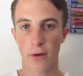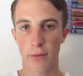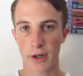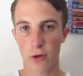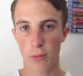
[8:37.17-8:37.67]
I
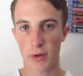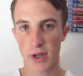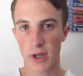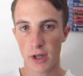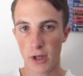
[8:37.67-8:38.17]
reckon it'll
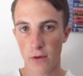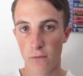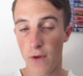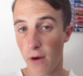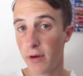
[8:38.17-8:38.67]
be
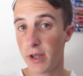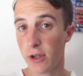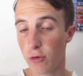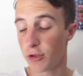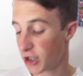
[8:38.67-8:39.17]
very
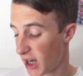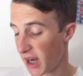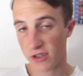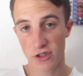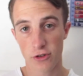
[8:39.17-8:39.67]
good
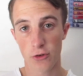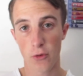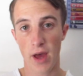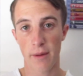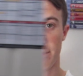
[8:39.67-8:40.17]
chance to do that.